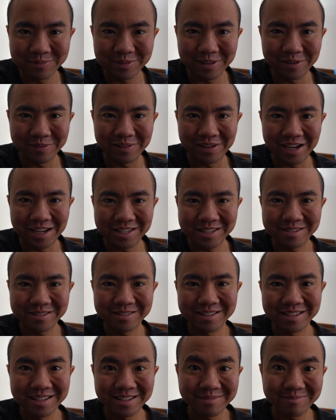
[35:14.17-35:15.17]
Love you guys.
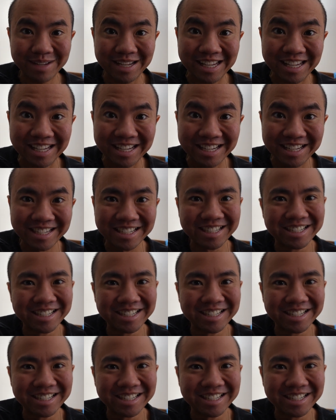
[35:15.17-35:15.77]
Bye.